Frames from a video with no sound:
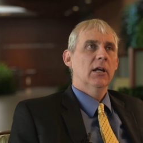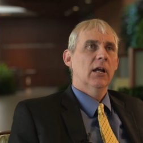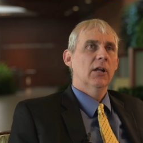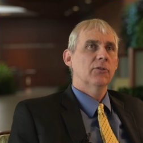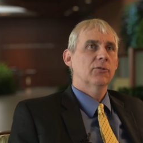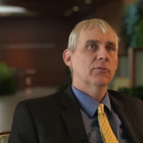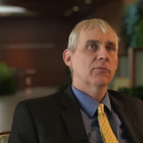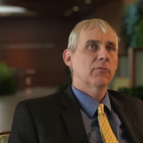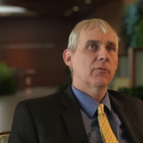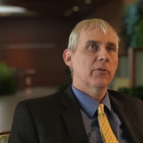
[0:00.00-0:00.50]

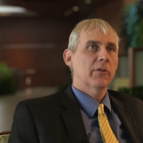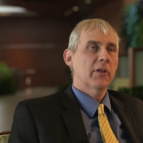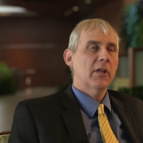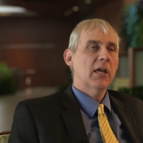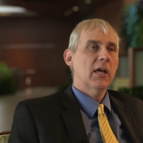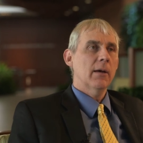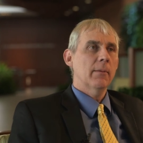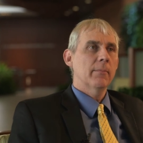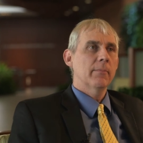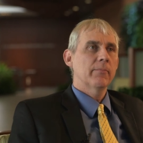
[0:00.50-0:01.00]
And so for
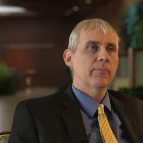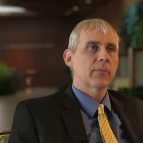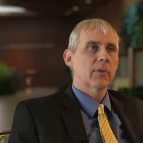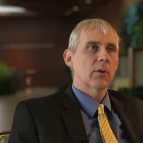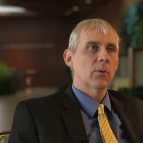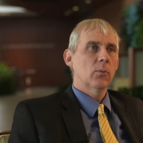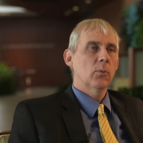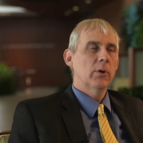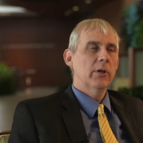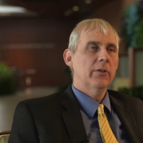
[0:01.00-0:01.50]
them,
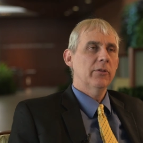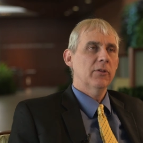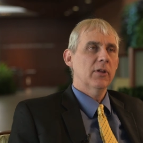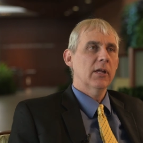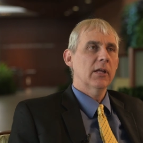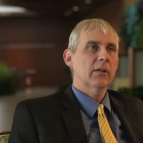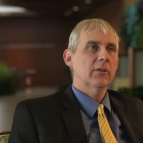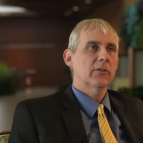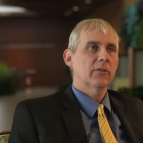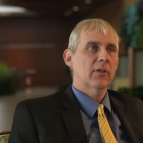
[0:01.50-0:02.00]
we
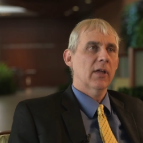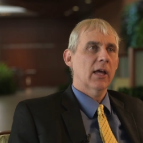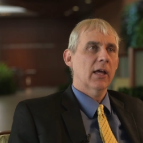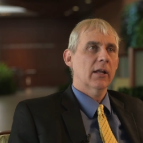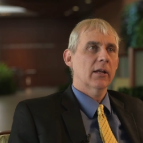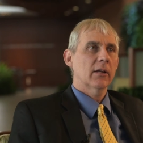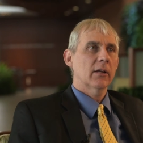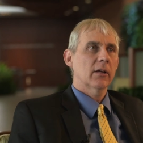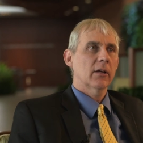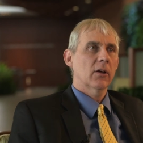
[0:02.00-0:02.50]
think
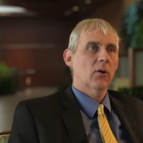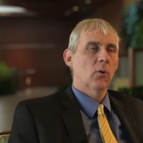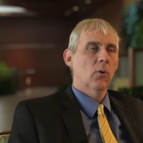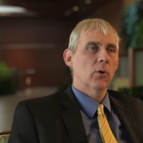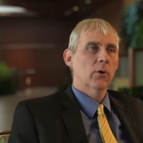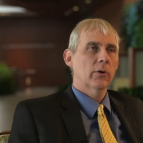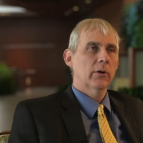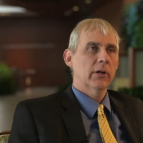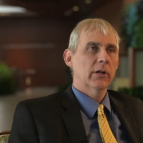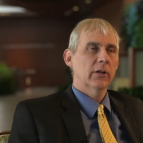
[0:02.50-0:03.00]
that
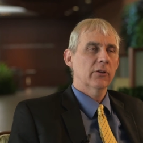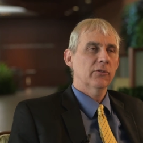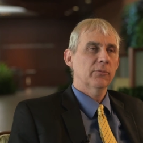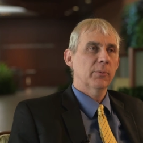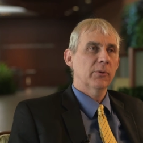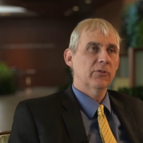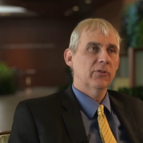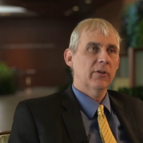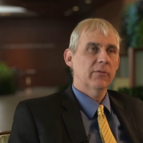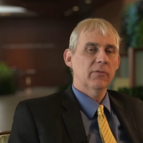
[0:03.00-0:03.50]
ordering a
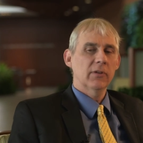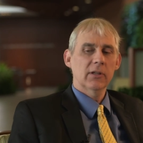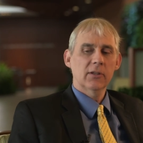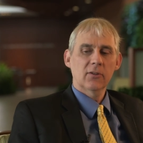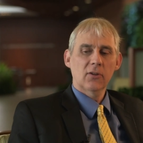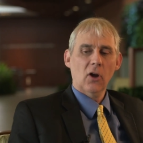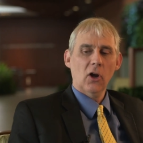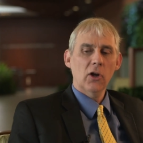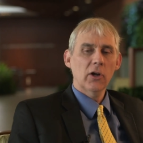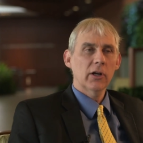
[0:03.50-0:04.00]

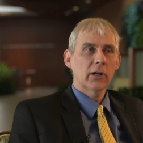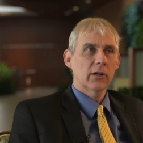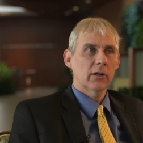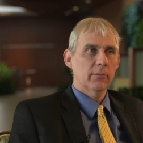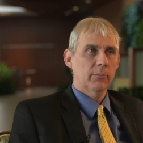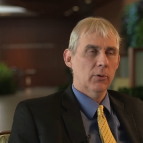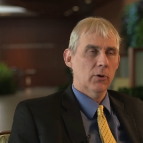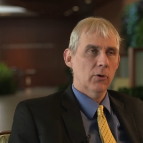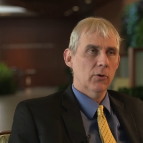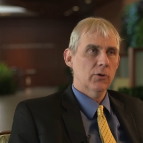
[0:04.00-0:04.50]
specific targeted
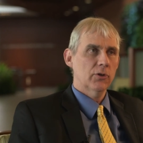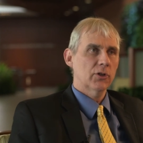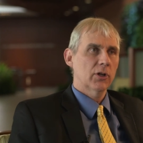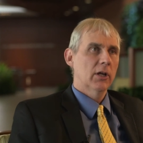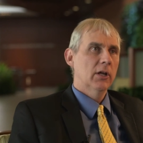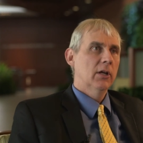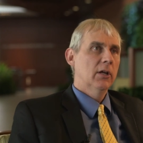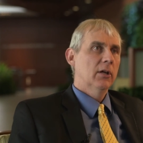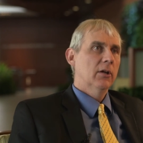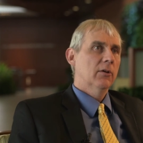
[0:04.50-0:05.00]
approach,
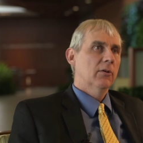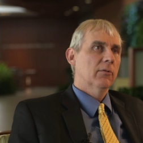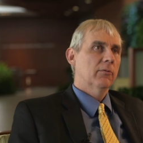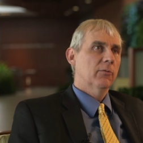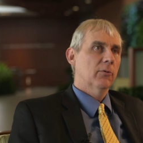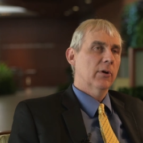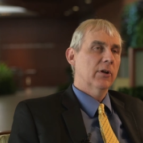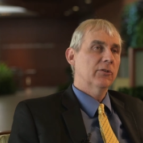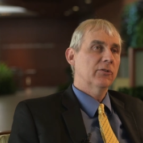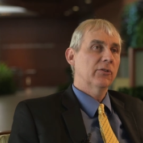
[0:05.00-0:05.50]

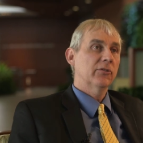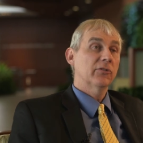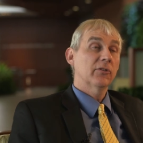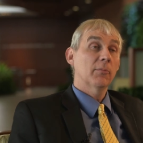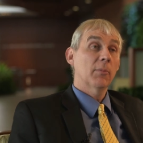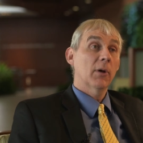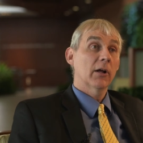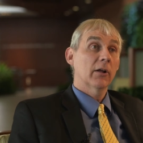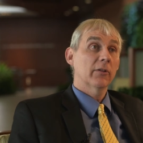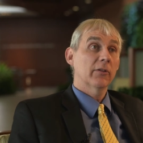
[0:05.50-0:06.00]
for instance,
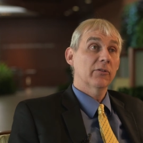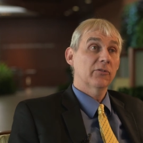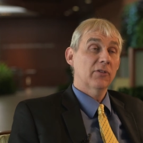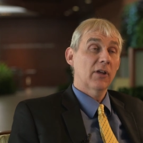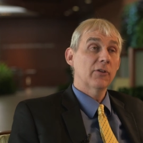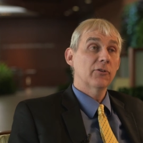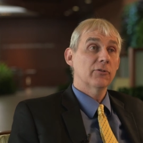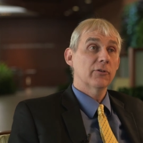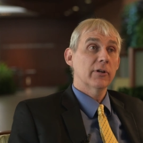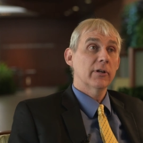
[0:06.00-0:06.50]
among the
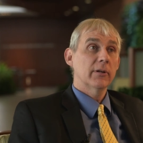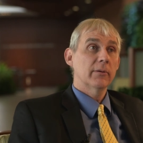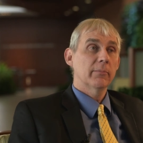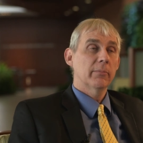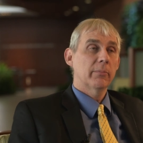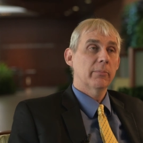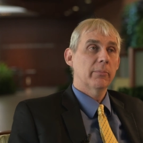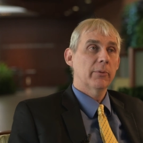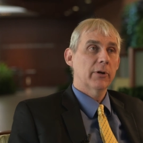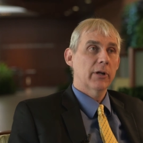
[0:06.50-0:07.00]
sensory
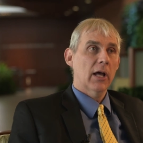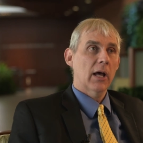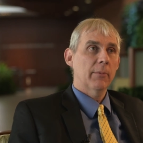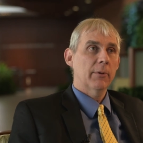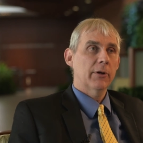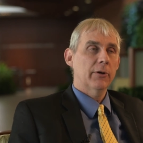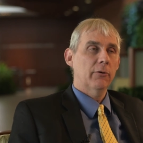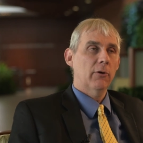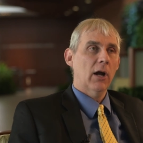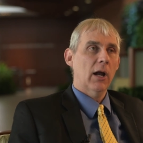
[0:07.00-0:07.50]

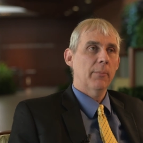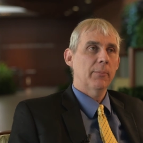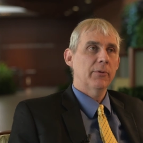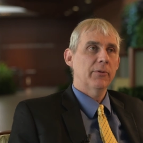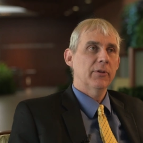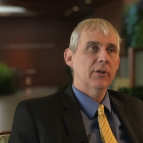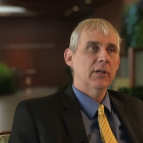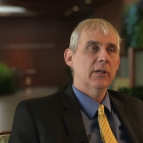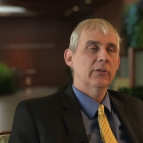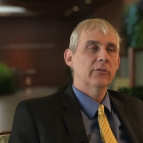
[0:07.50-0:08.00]
predominant
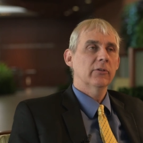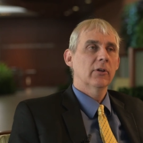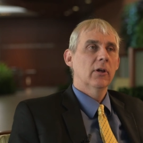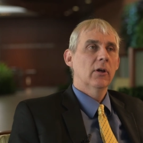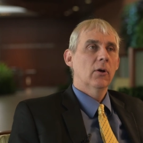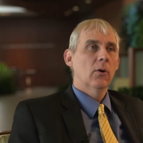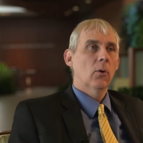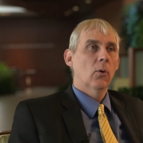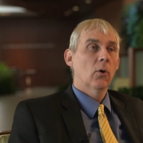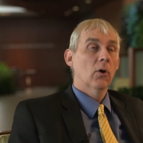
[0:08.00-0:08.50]
neuropathies
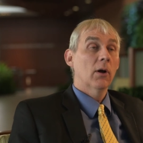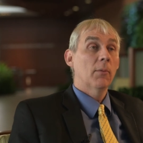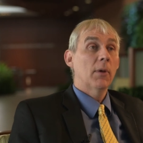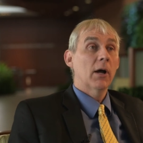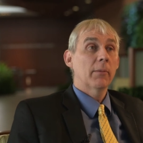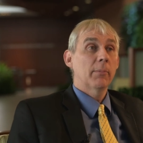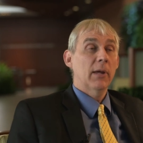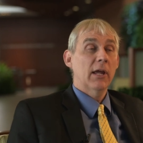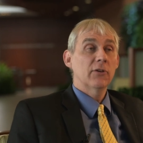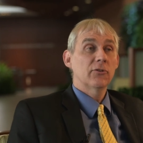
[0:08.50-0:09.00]
or
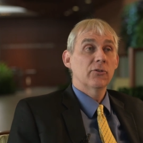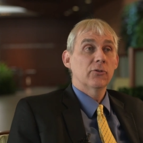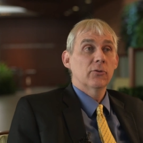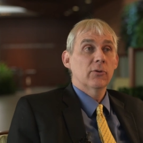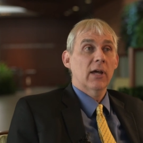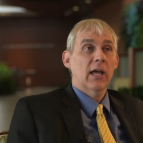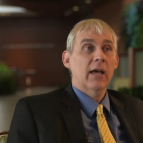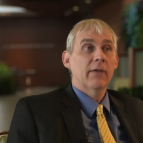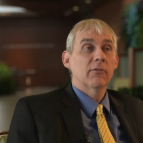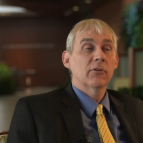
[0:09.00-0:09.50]
among patients who
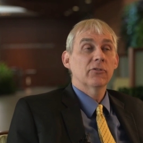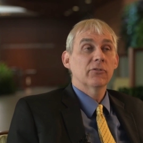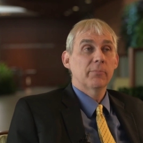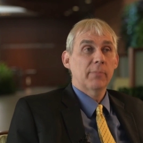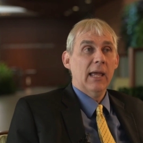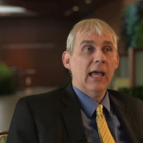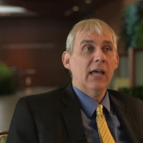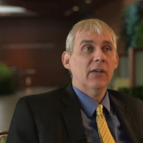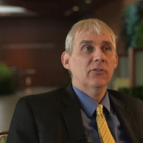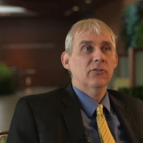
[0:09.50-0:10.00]
have a
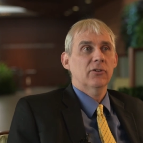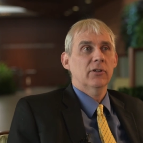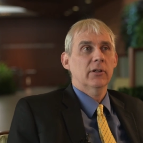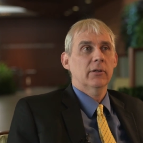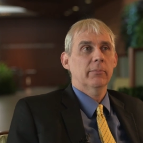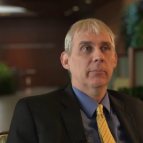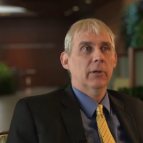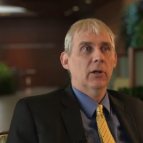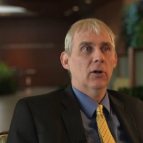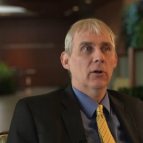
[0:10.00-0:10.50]
spastic
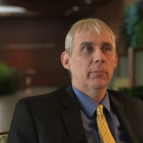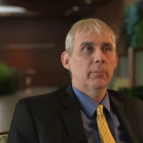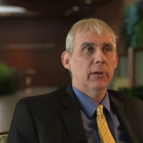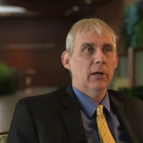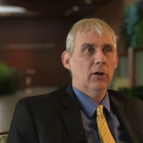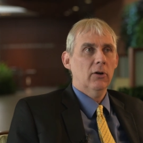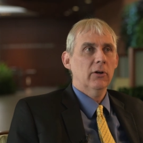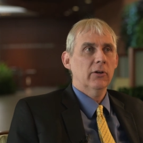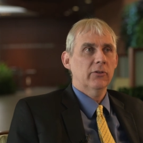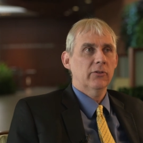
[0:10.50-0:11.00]

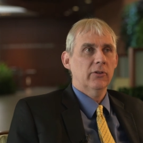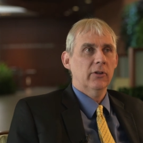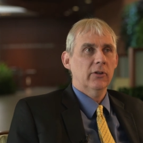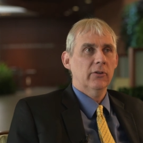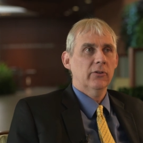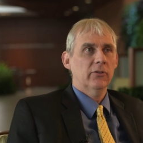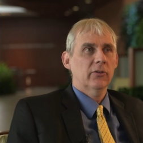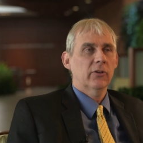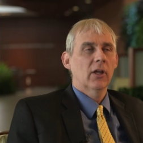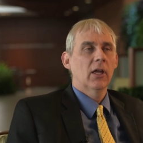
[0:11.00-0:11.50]

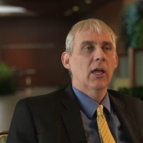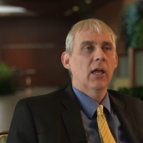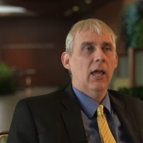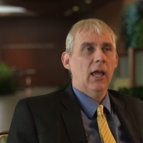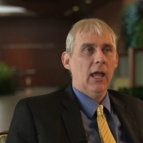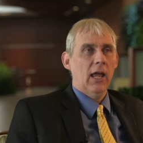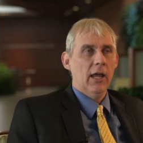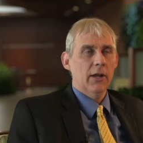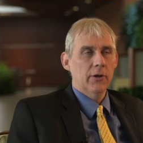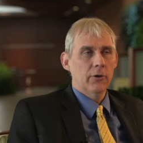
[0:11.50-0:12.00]
paraparesis
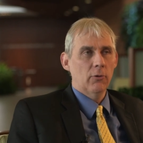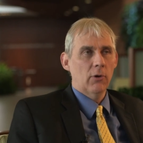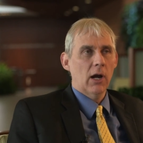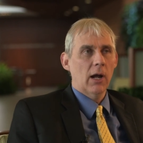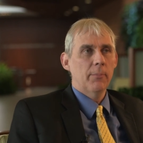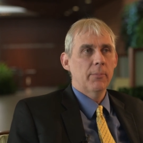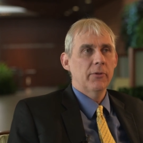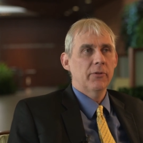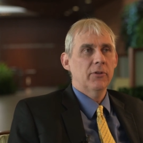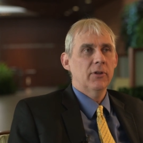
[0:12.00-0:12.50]
and
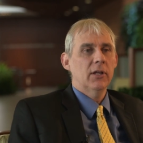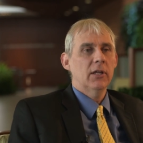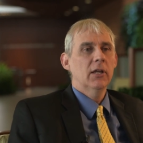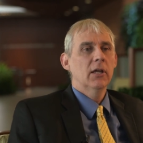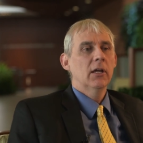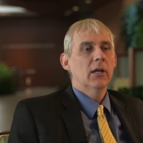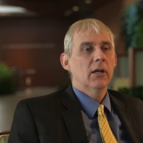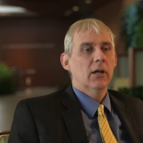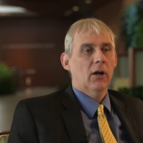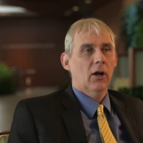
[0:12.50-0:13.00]
neuropathy
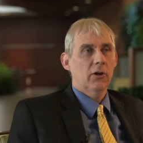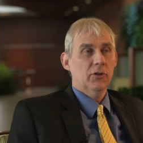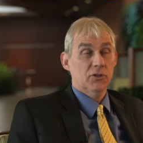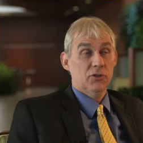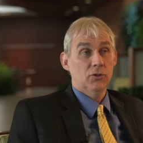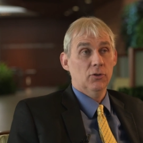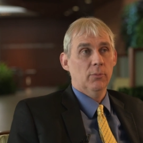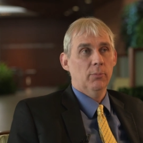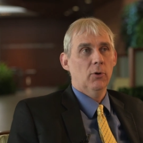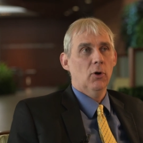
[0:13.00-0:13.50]
are
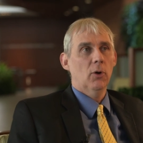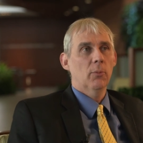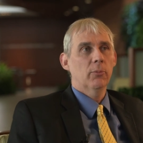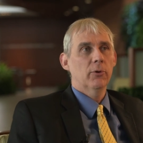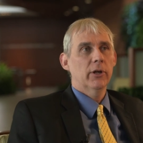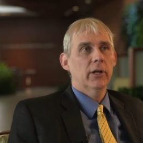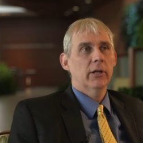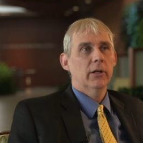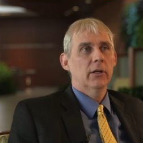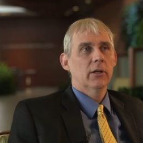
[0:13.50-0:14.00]
still
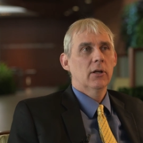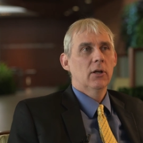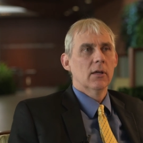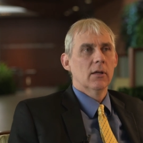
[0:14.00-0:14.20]
appropriate.